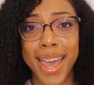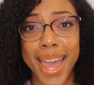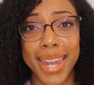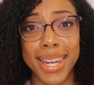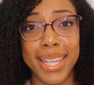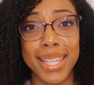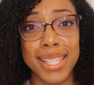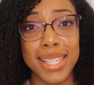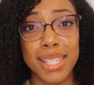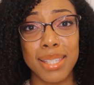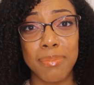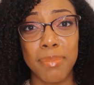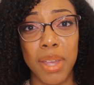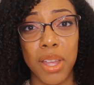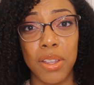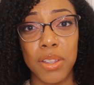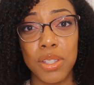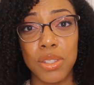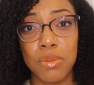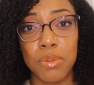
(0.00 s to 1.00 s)
and it
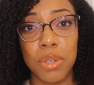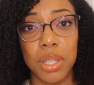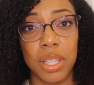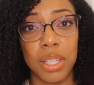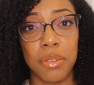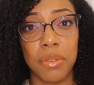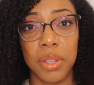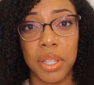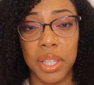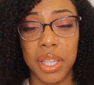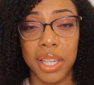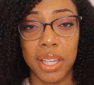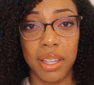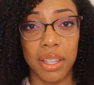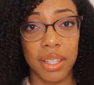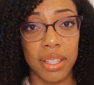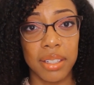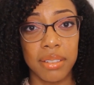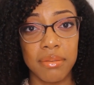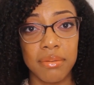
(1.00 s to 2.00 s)
smells really, really
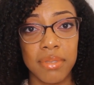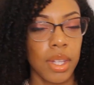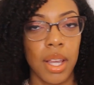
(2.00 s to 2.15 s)
good.